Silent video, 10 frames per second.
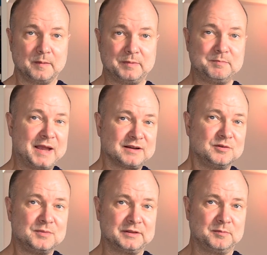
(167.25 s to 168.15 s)
But back
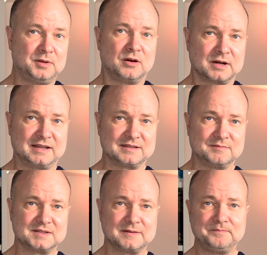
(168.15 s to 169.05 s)
to multiple
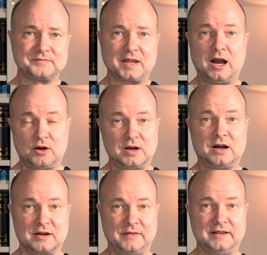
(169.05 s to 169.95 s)
orgasms. How
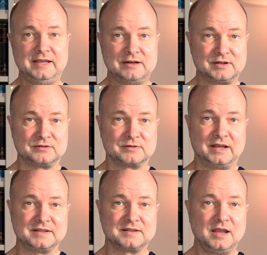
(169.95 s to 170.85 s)
are they
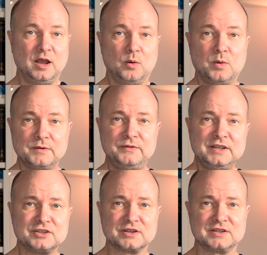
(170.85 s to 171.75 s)
characterized? What
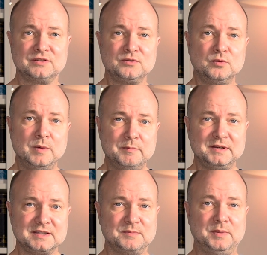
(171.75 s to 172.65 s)
features do
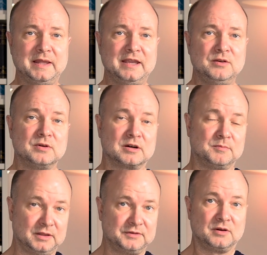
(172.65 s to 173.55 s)
women display who are
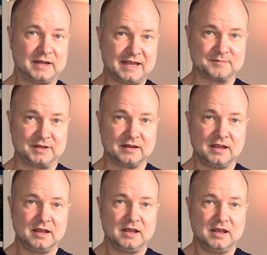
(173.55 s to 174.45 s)
multi-orgasmic?
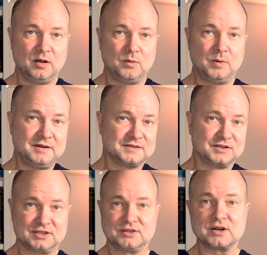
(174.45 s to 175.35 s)
When does
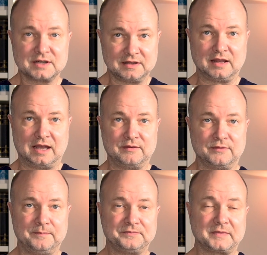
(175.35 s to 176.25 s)
it start in
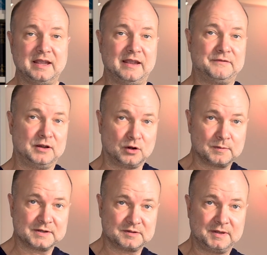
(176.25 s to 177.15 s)
life? Have they
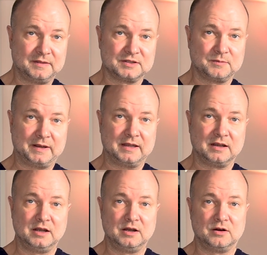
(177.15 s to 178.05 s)
always been this
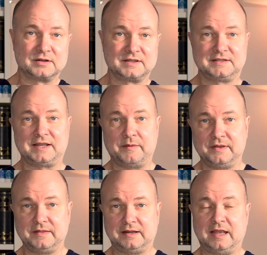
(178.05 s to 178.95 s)
way? Or is it
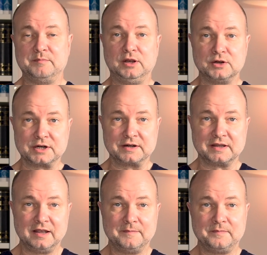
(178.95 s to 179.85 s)
something that can be learned?